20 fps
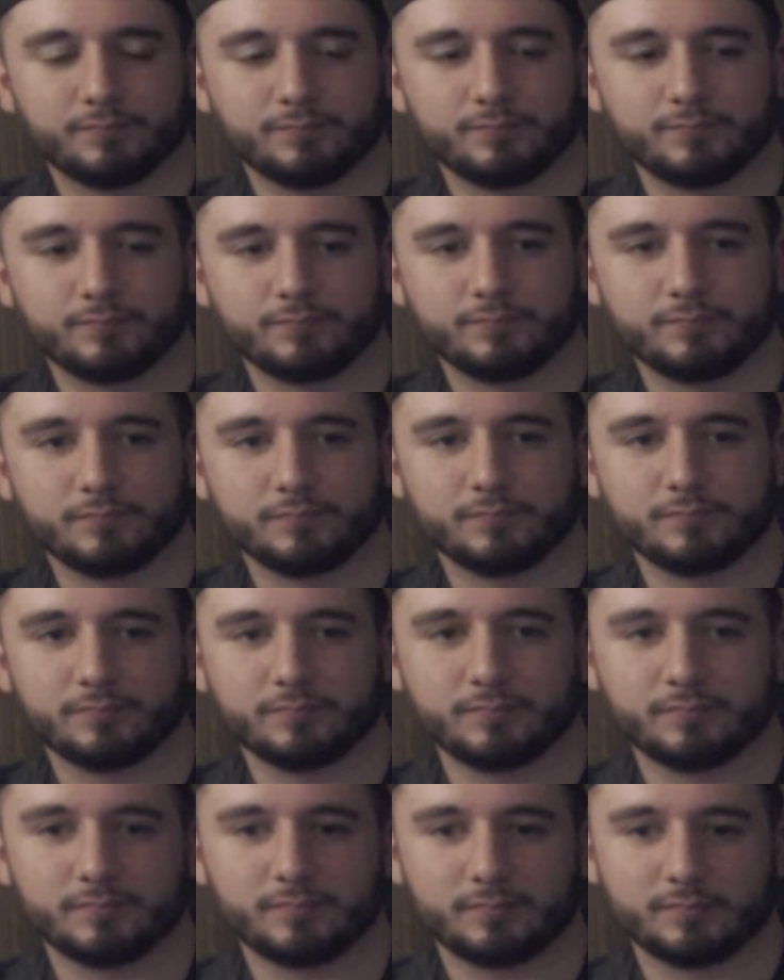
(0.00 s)

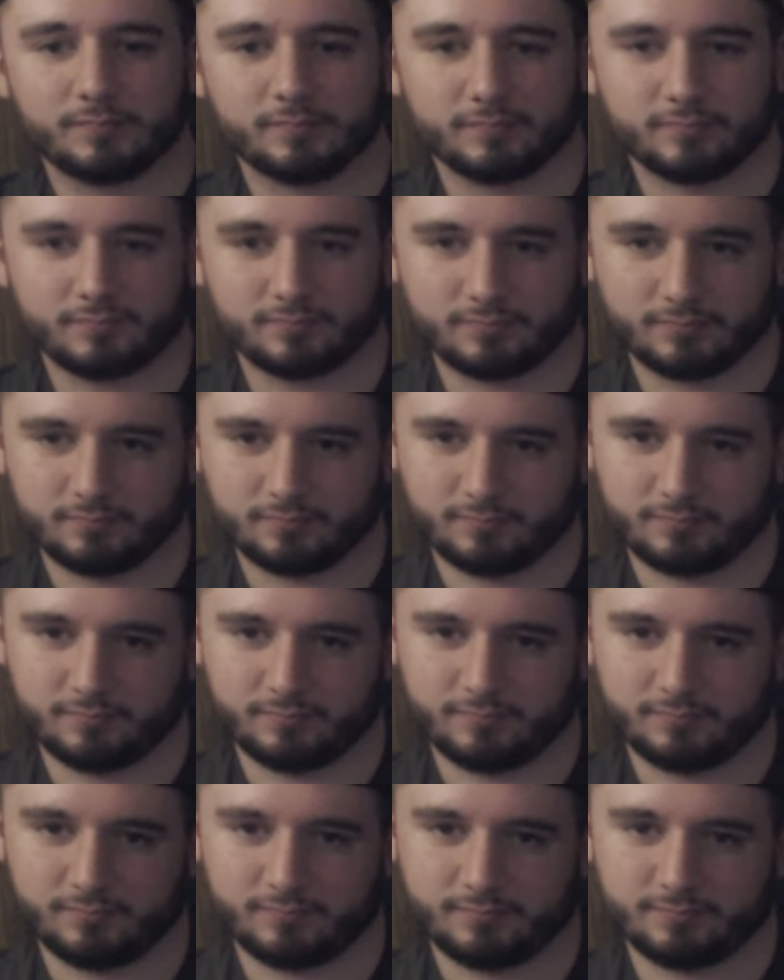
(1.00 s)

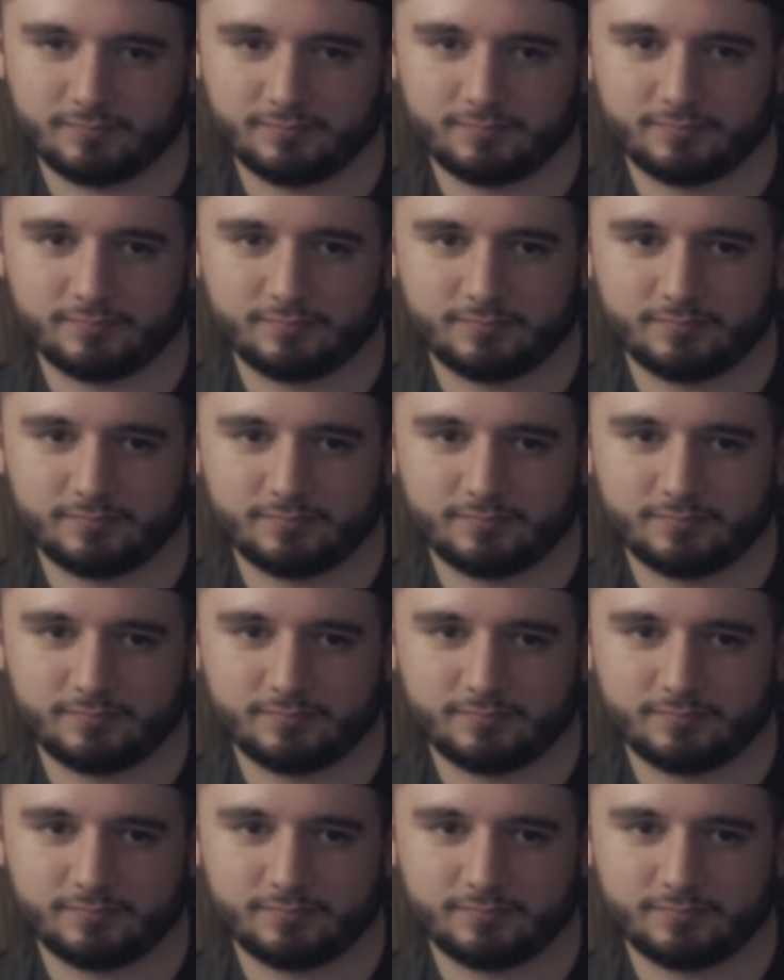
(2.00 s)
(not speaking)